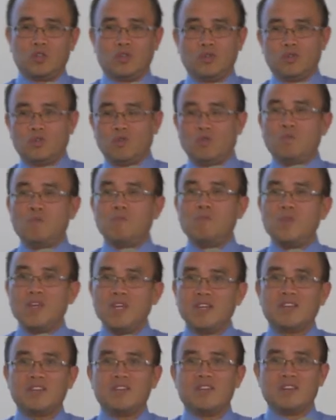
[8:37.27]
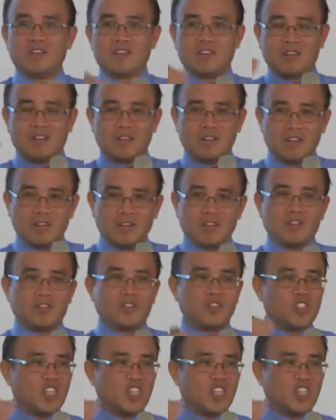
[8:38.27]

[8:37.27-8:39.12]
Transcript: meet the